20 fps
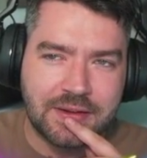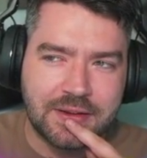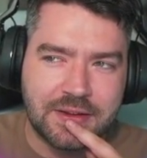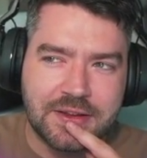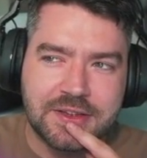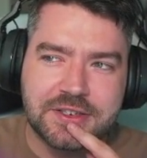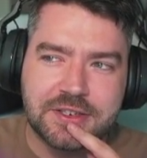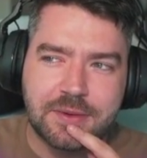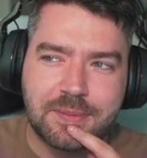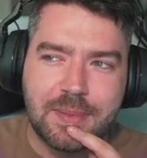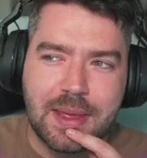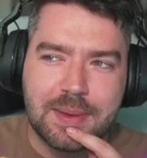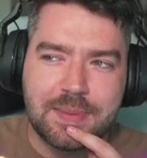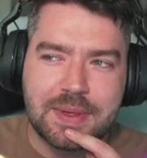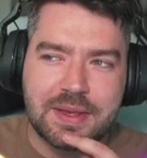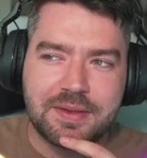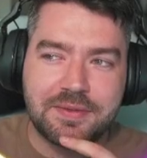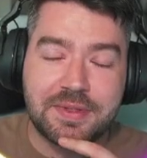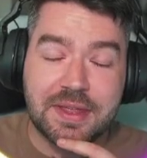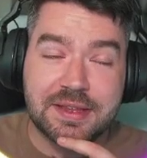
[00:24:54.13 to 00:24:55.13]
So maybe
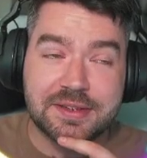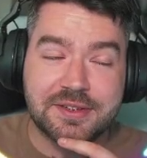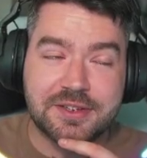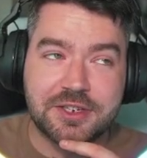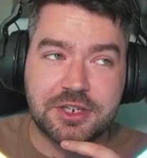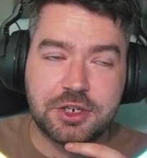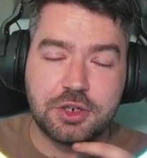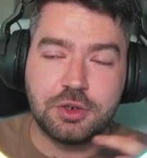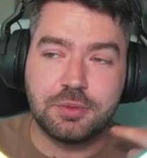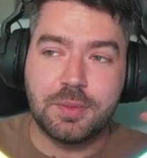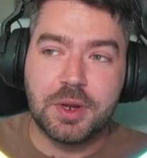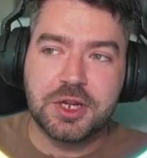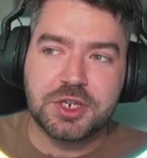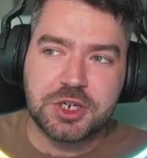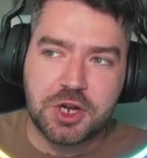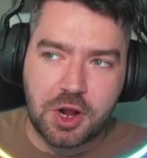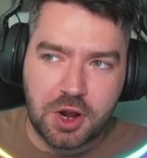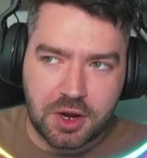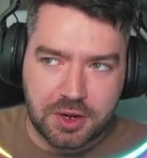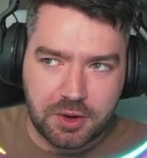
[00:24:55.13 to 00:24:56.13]
if there's too much
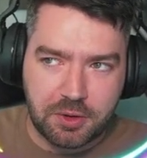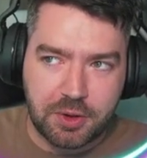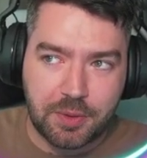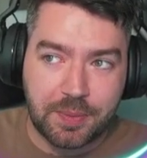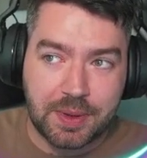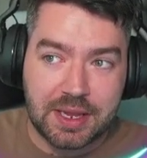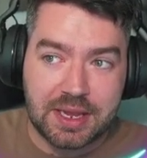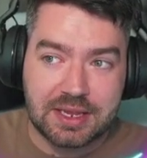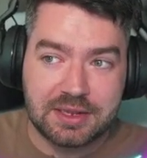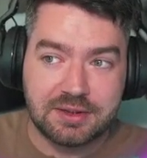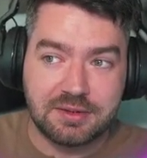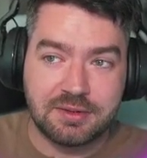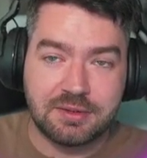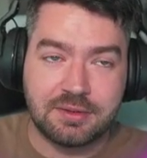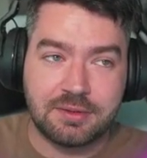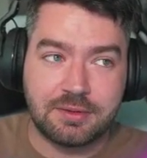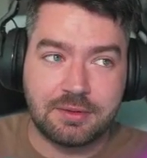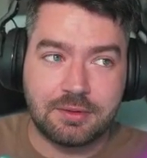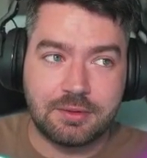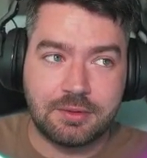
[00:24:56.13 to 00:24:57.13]
cargo coming in
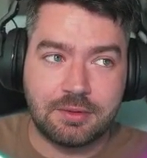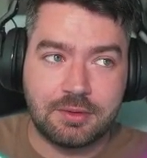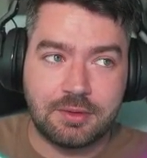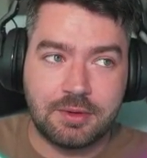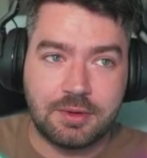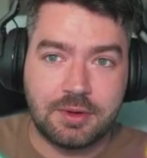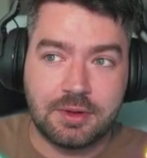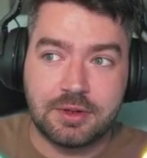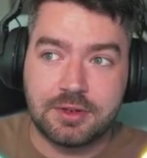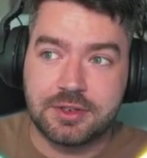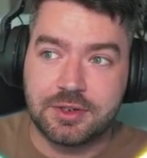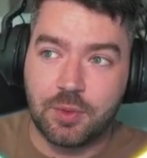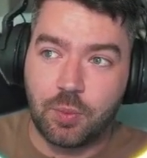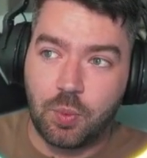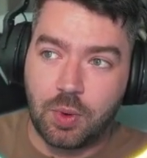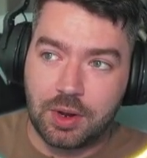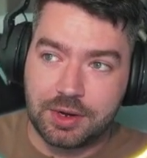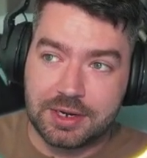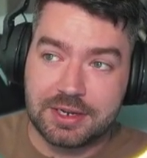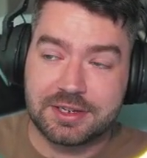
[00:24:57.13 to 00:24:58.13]
to
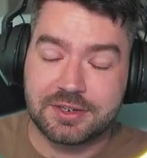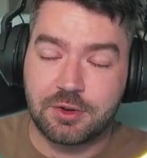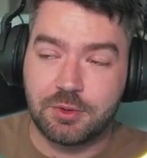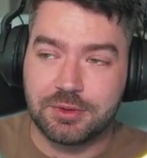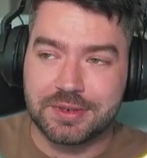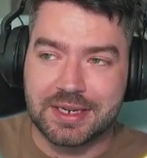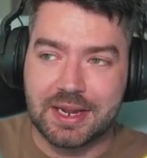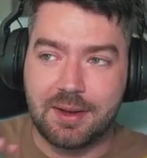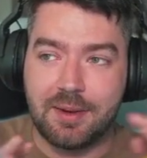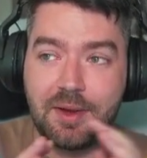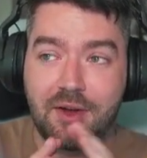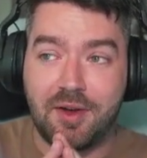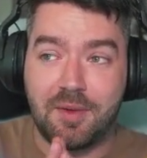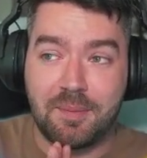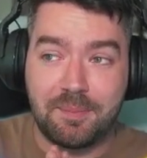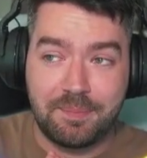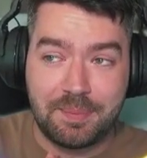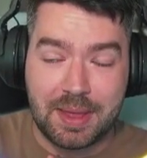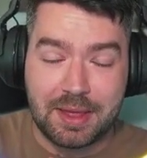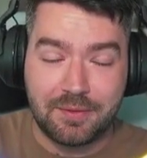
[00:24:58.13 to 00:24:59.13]
one and it's causing a
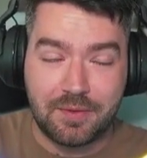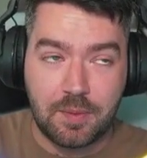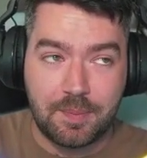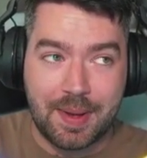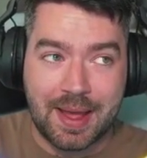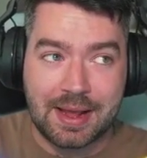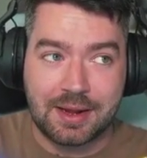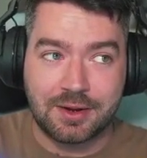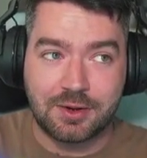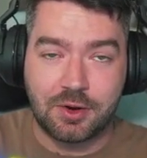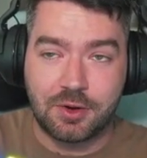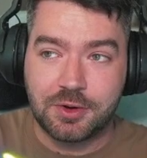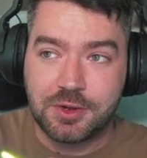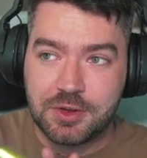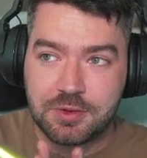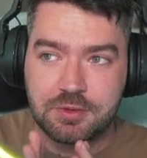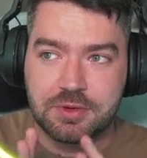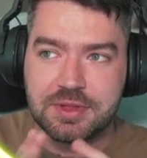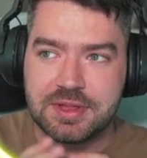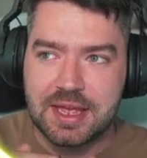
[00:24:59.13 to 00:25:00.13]
bit of a backlog, you
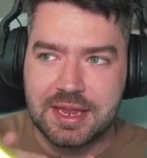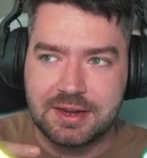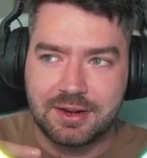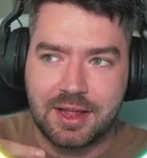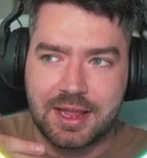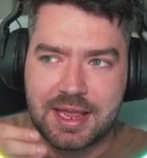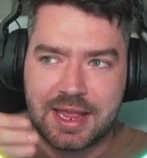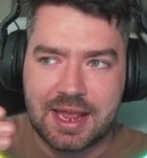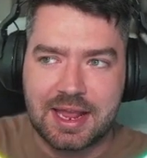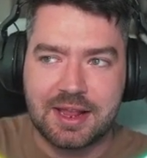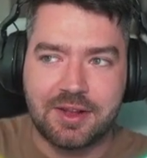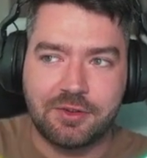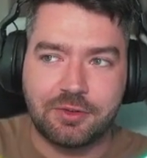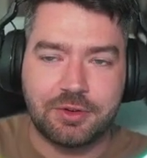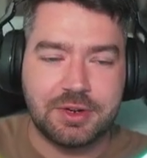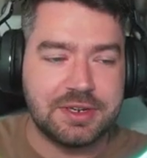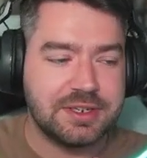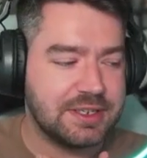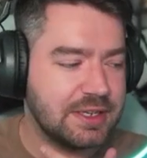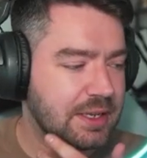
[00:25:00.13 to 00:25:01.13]
can then like
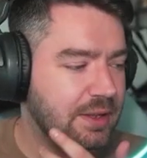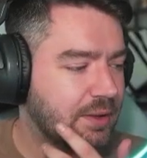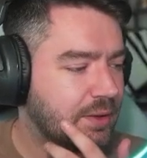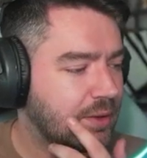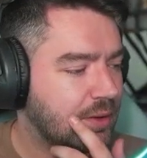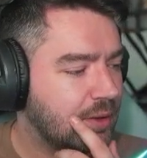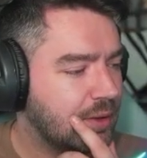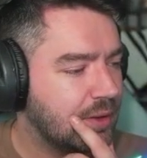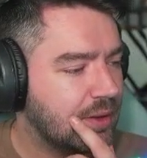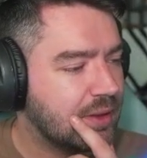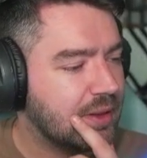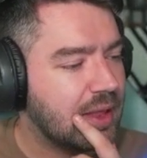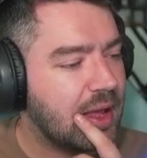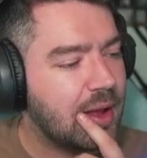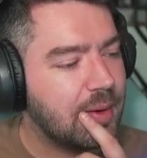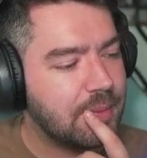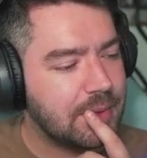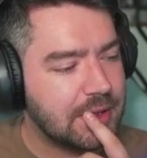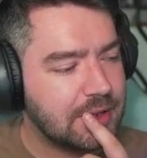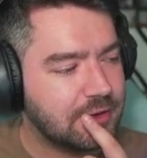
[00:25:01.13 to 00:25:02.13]
increase it. That
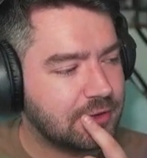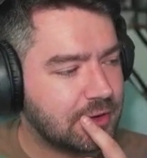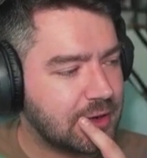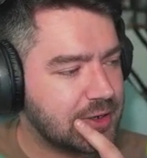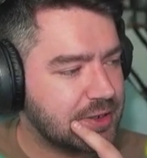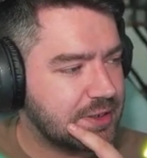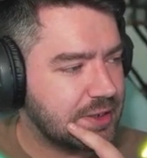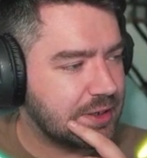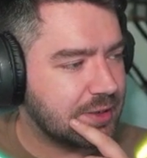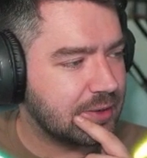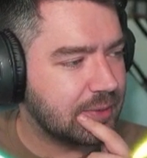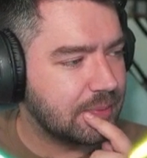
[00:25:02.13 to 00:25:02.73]
would be interesting.